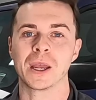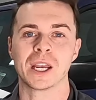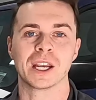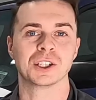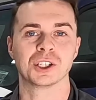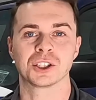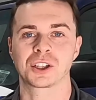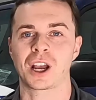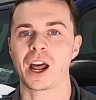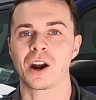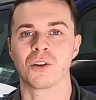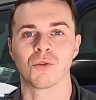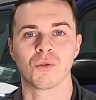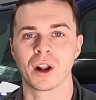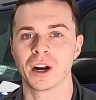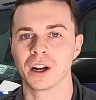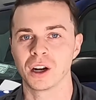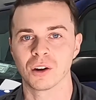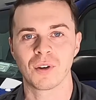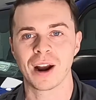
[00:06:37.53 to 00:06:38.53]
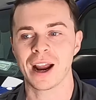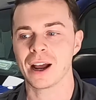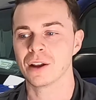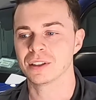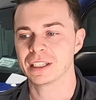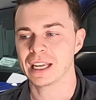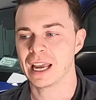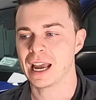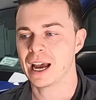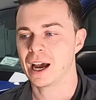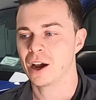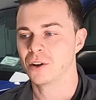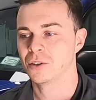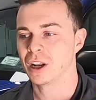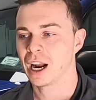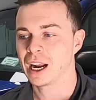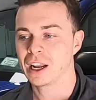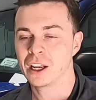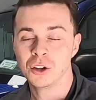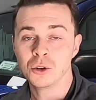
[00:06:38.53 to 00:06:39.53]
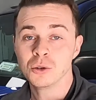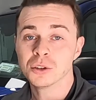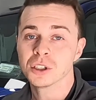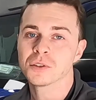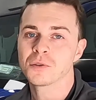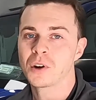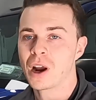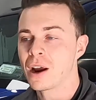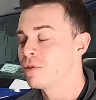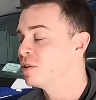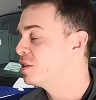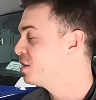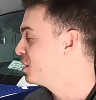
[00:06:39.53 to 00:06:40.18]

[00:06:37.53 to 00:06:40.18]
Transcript: and just kind of running around town. I use this for everything a